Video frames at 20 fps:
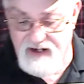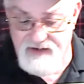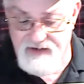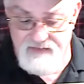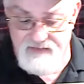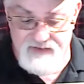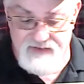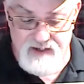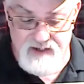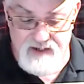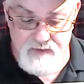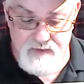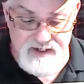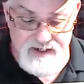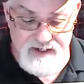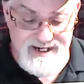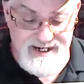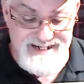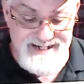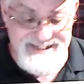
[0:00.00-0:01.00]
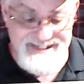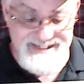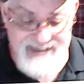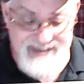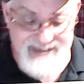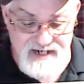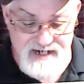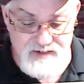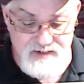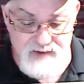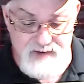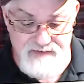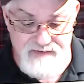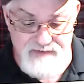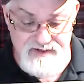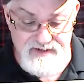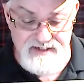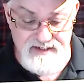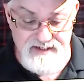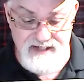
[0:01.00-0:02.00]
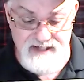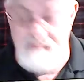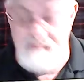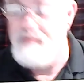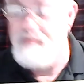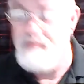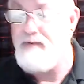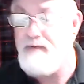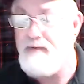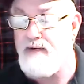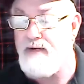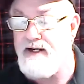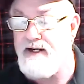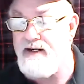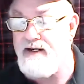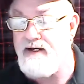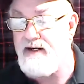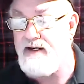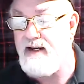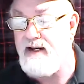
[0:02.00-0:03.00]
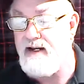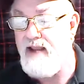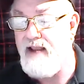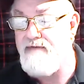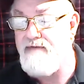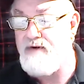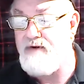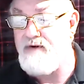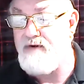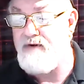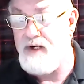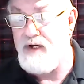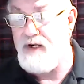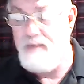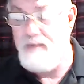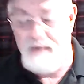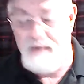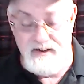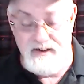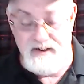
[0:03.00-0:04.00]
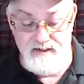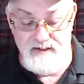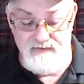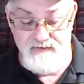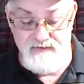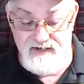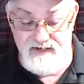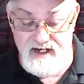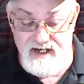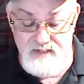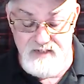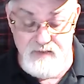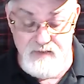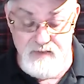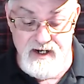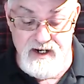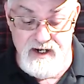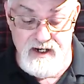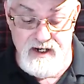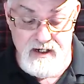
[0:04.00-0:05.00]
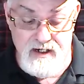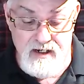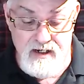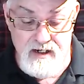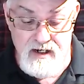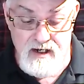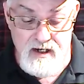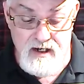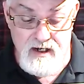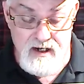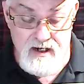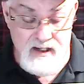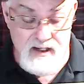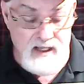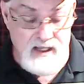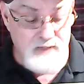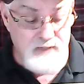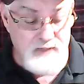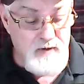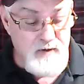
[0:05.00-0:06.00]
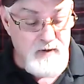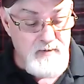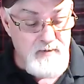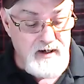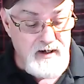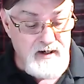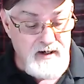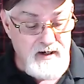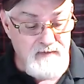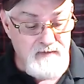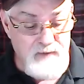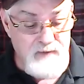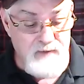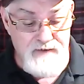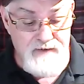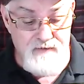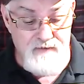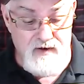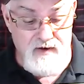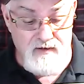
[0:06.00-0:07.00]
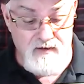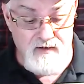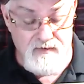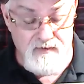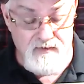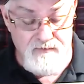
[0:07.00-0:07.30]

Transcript: don't think I want to get set to having the same people in every week, because I think that's where my life went wrong,